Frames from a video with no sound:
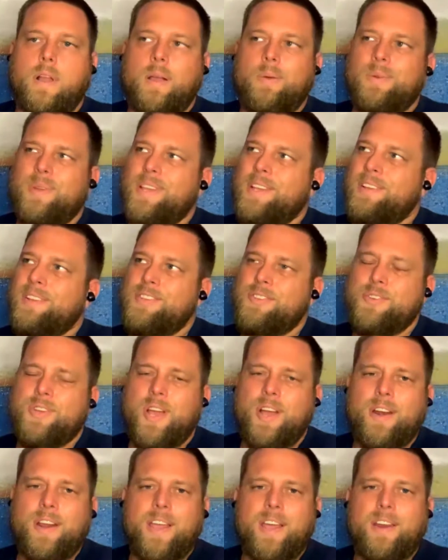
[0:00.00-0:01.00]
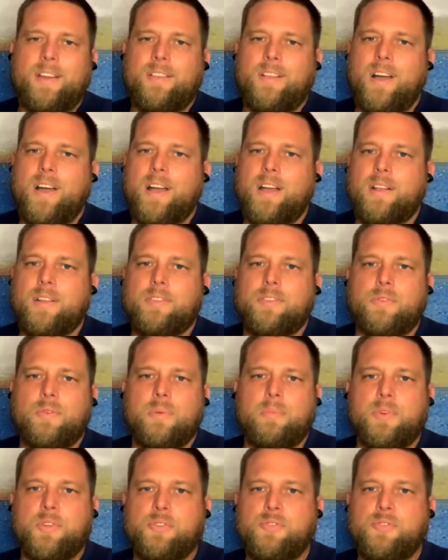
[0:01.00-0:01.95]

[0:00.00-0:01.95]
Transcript: I would get shot at a lot doing